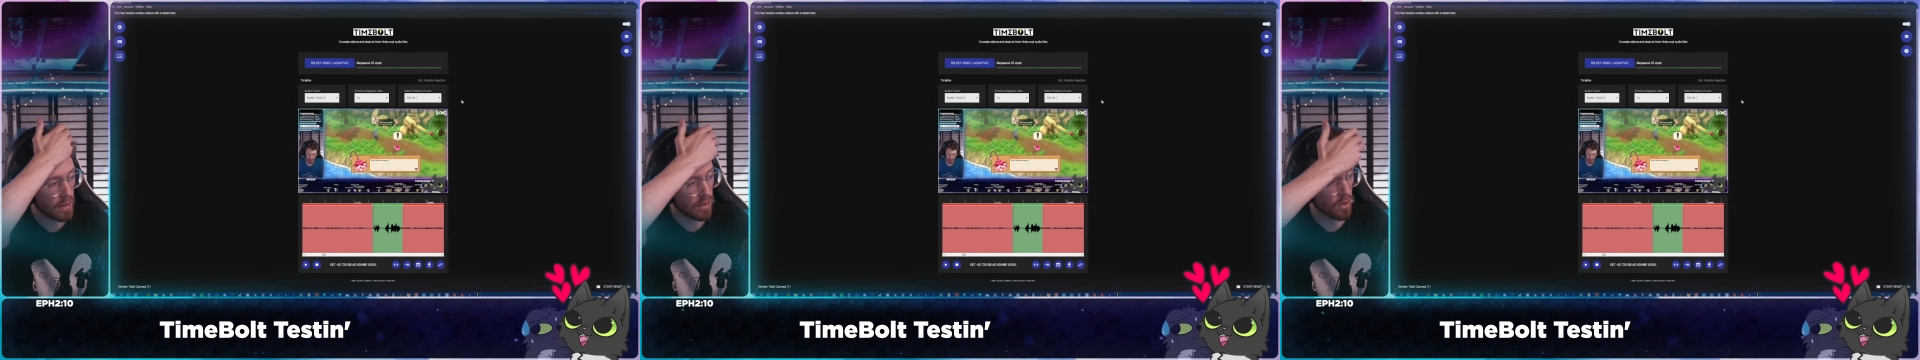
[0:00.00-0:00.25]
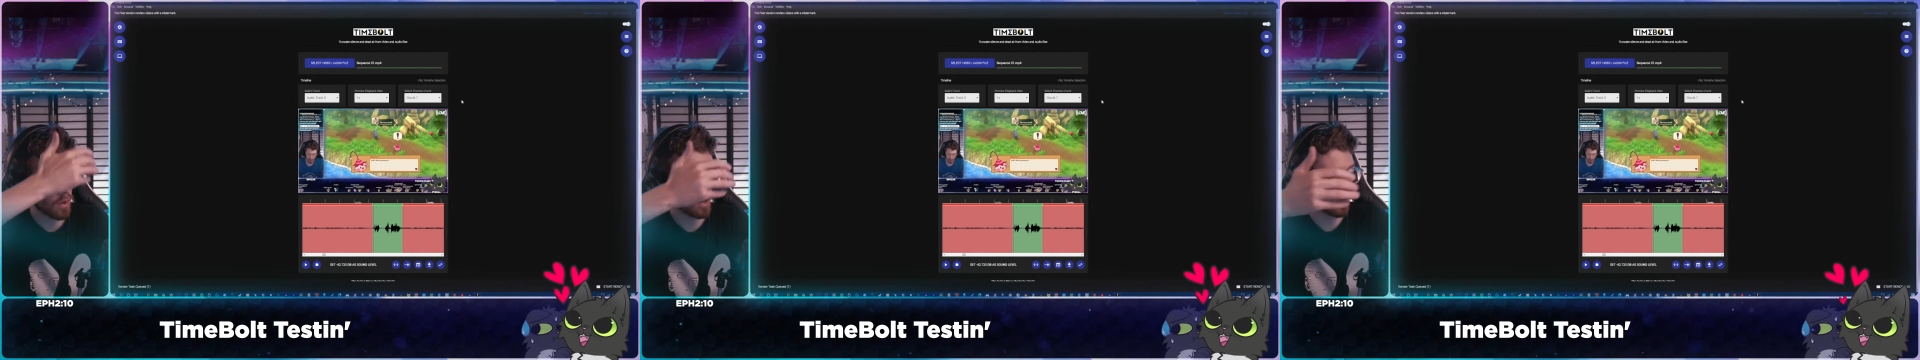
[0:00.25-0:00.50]

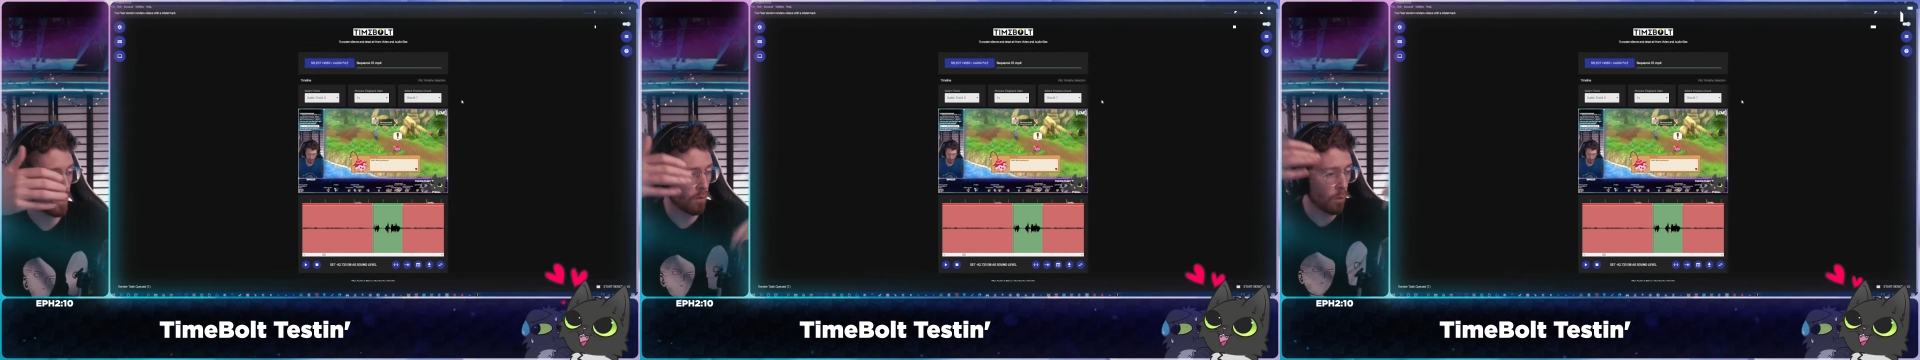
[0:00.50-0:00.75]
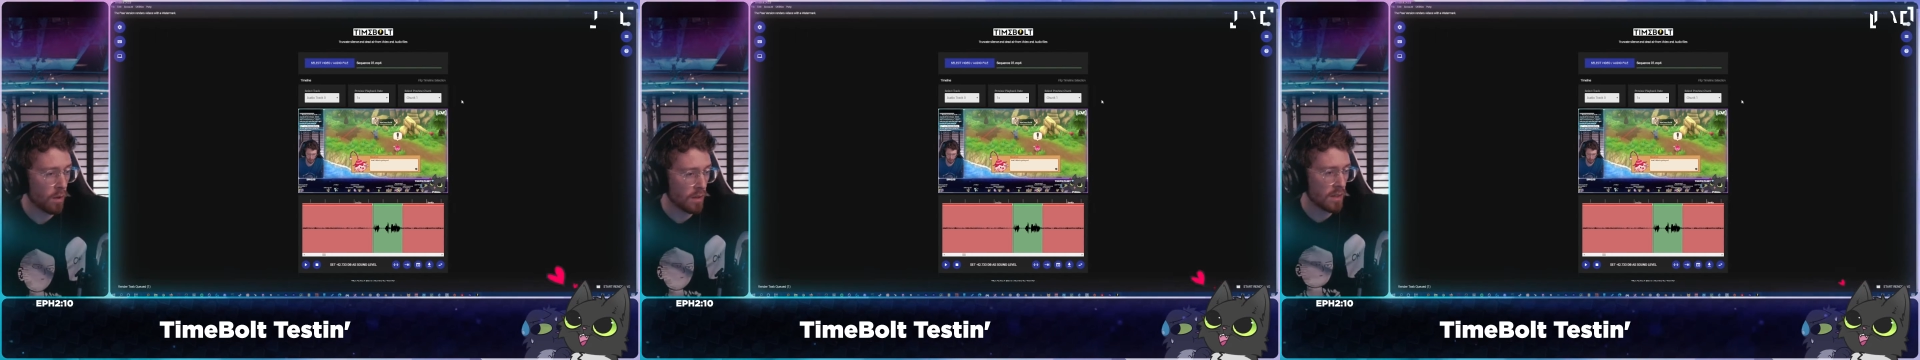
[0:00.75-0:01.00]
So then you'd have
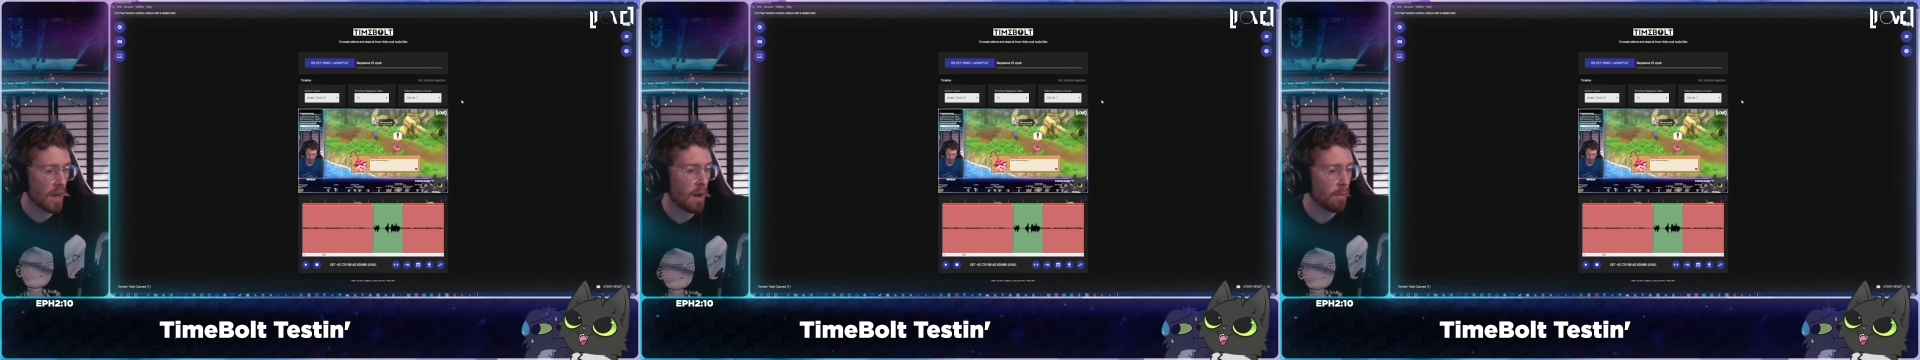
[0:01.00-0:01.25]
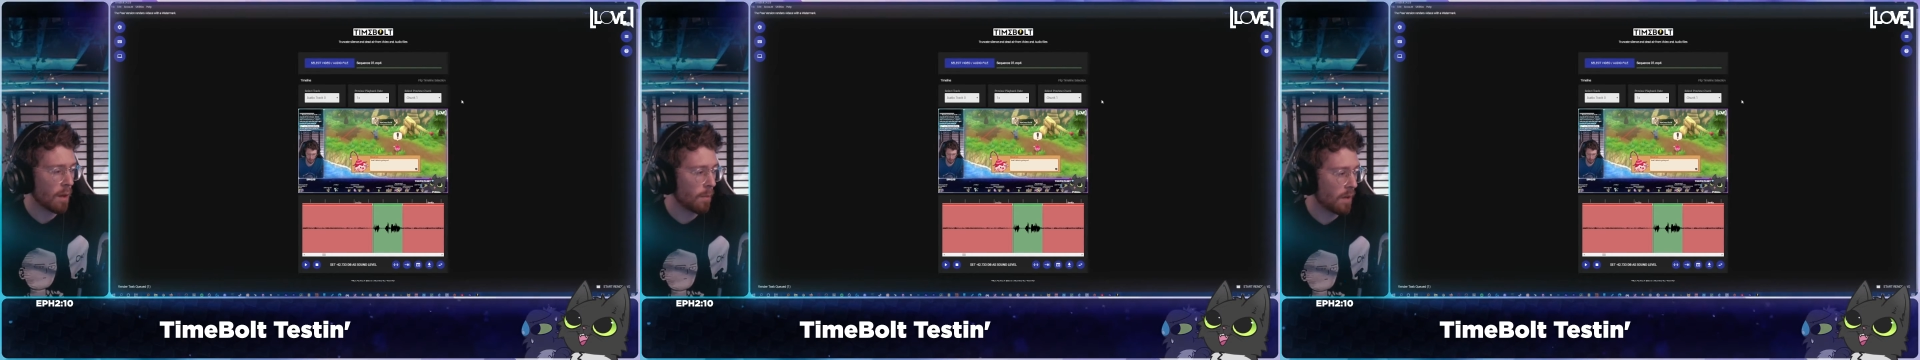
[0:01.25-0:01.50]
one
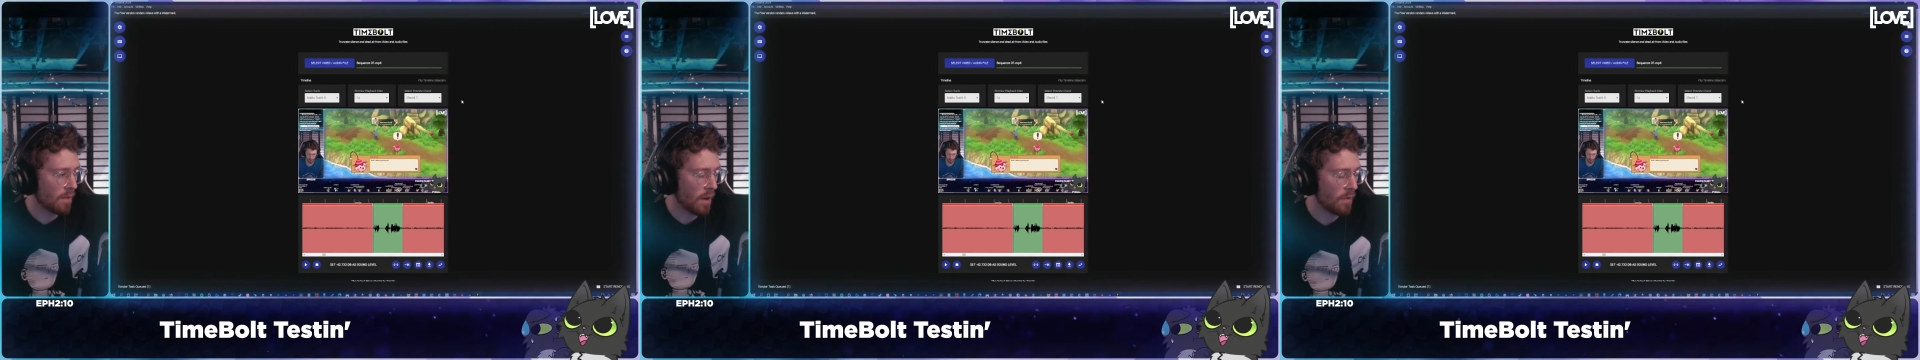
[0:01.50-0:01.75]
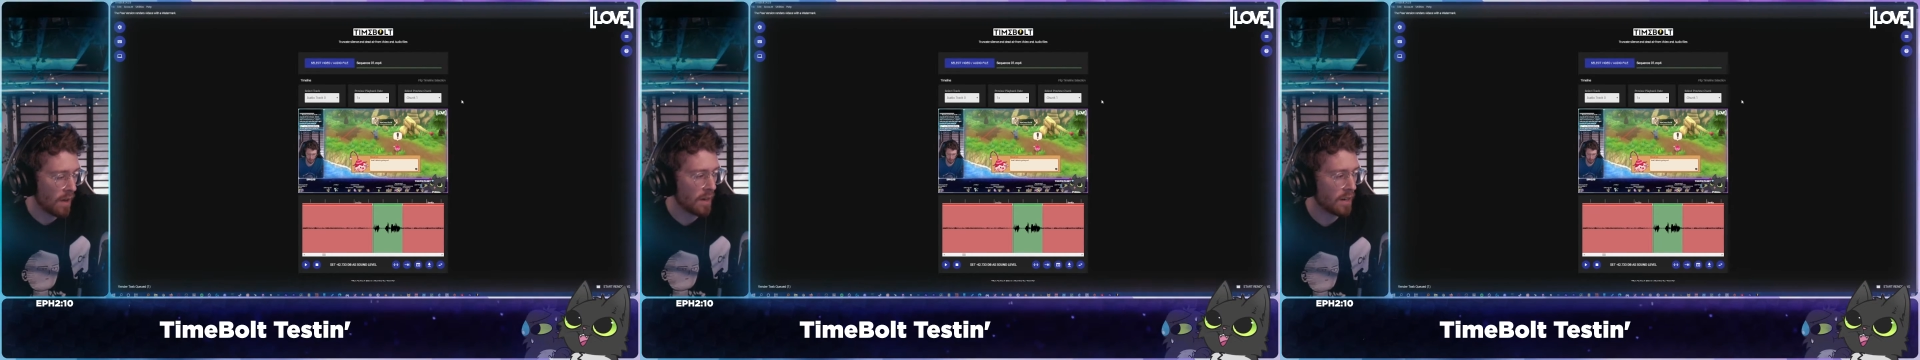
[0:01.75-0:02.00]
timeline
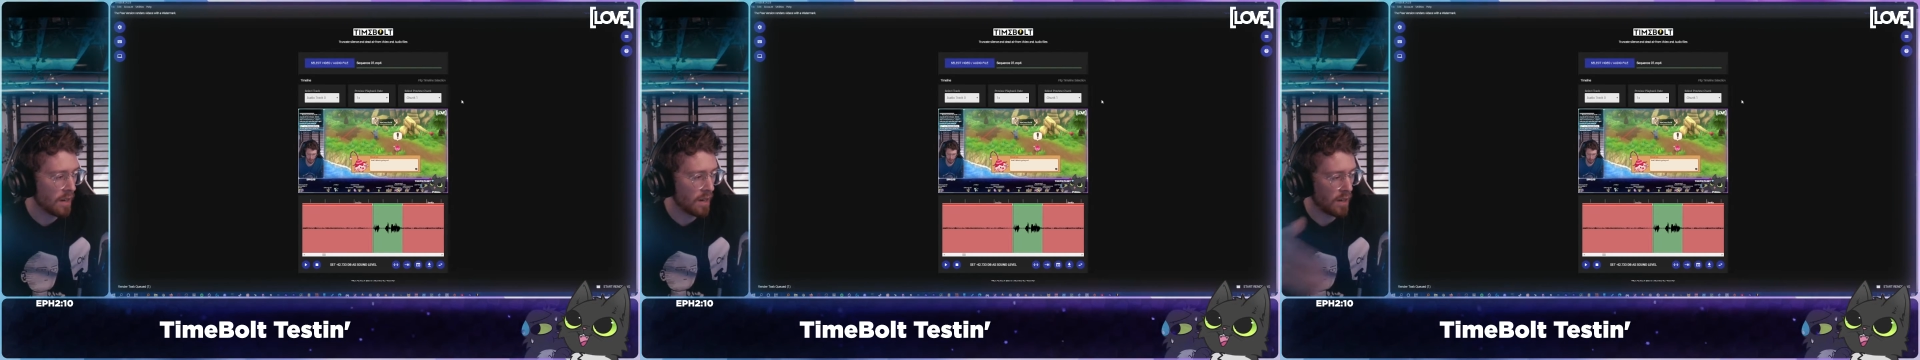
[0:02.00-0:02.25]
of edited,